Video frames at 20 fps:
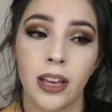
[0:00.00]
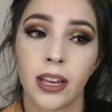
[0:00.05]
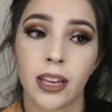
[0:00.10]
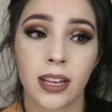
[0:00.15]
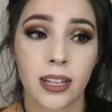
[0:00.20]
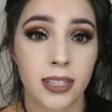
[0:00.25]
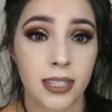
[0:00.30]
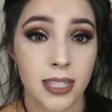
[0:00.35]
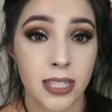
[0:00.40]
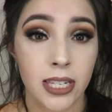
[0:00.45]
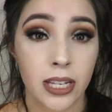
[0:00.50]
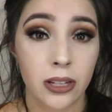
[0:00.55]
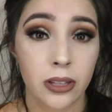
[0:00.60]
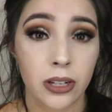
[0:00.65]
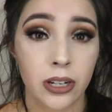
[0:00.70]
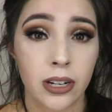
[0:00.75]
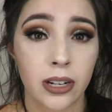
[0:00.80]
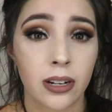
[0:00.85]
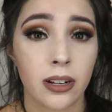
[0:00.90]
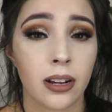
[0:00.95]

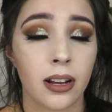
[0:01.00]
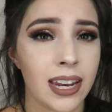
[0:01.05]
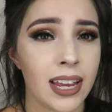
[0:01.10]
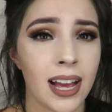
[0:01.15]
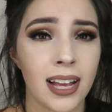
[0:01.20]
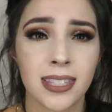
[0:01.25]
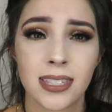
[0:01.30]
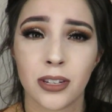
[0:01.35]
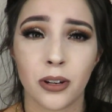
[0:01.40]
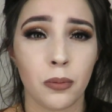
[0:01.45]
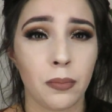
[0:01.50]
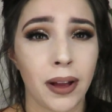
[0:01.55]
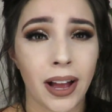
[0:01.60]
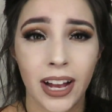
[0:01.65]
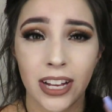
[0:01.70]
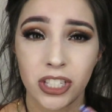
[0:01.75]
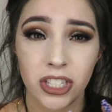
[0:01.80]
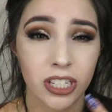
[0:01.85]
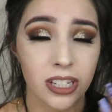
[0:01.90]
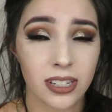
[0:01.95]
concealer and it has no
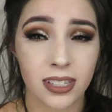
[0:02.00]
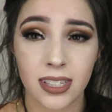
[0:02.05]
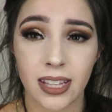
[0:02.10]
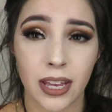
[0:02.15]
patchiness